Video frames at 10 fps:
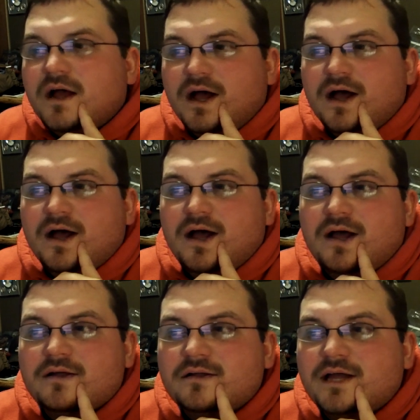
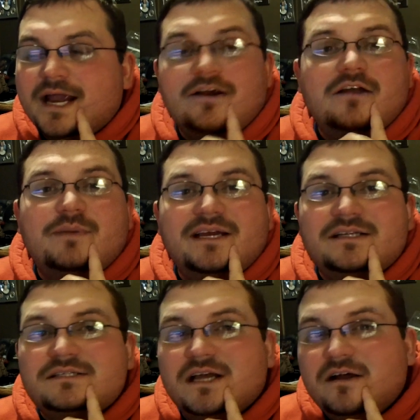Eric
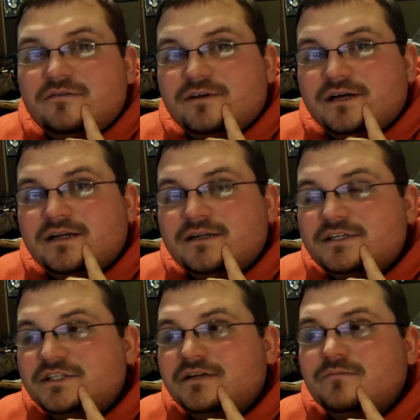Pence of
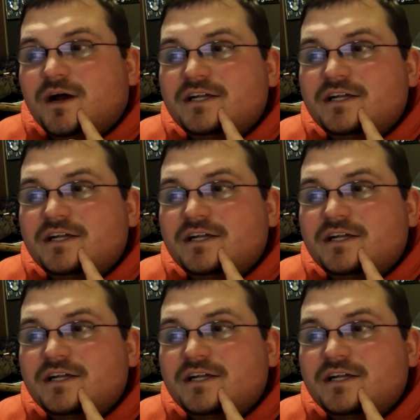Legit